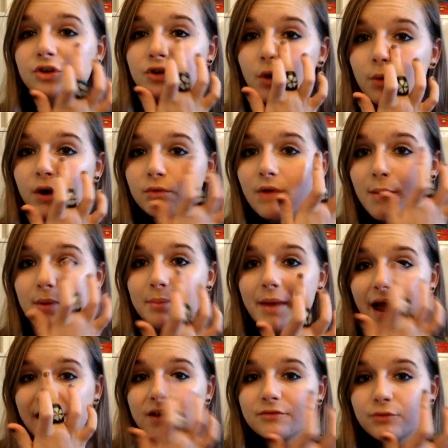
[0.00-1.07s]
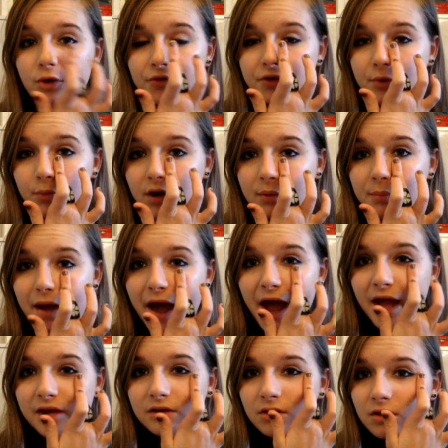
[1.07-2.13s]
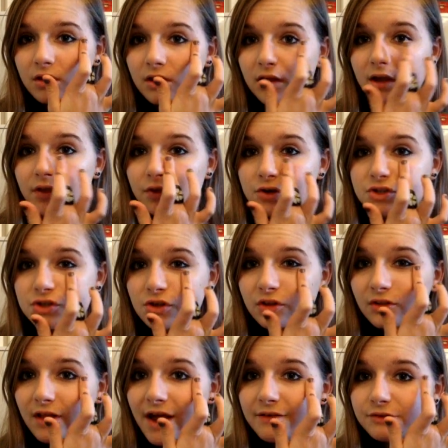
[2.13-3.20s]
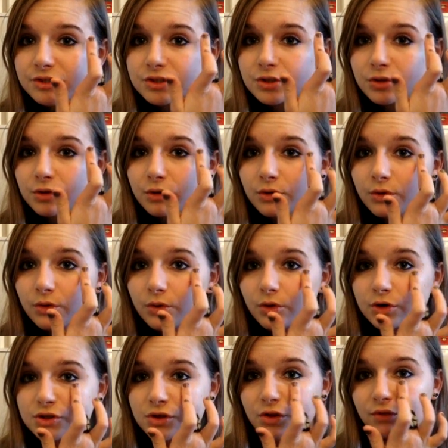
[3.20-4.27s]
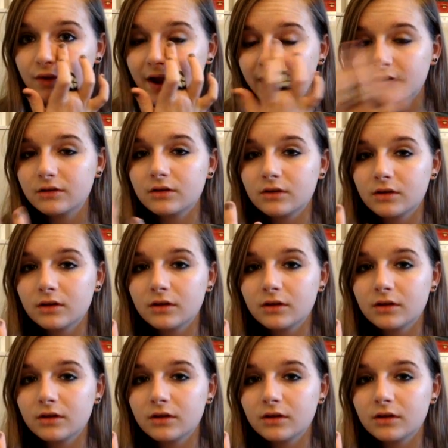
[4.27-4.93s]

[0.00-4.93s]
You don't want to rub it back and forth. You want to pat either to the left or to the right.